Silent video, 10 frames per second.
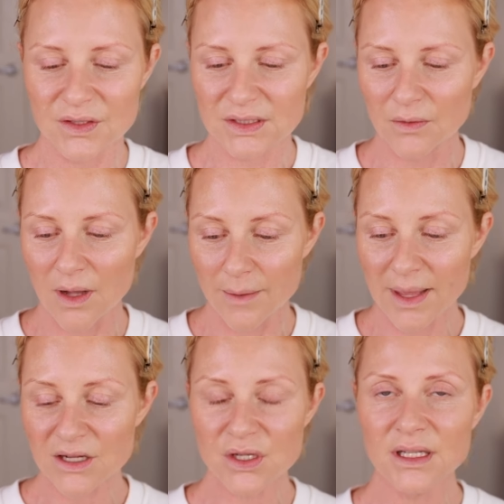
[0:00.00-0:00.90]
so I'm
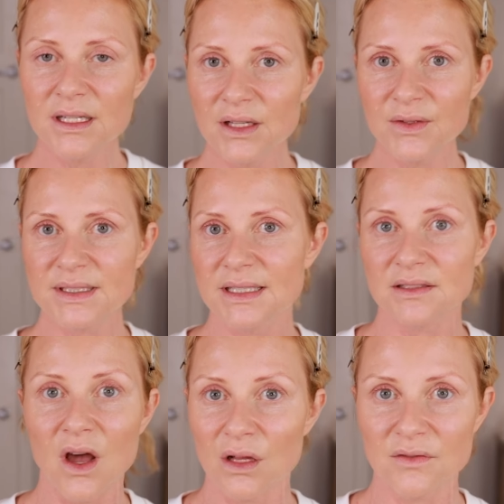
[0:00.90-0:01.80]
actually going to use
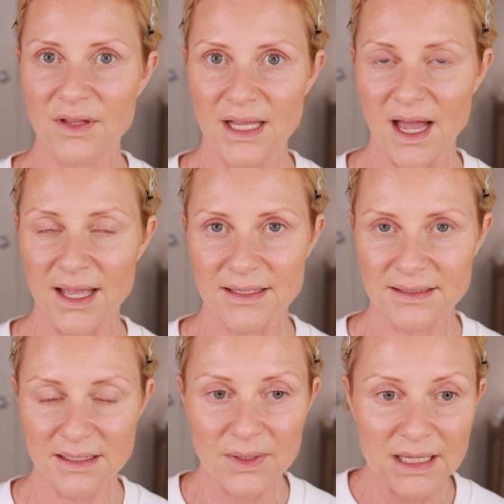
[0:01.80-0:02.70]
this all over the eye and
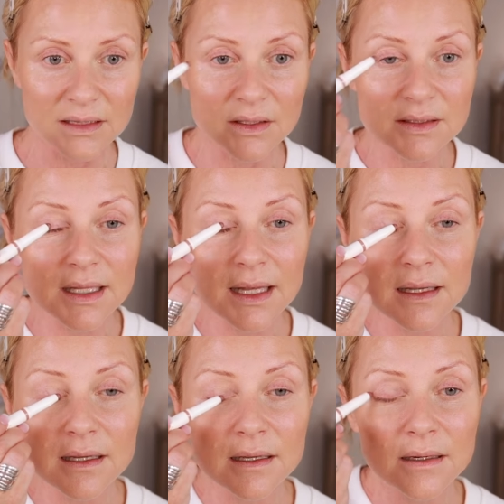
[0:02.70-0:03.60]
see what that looks like.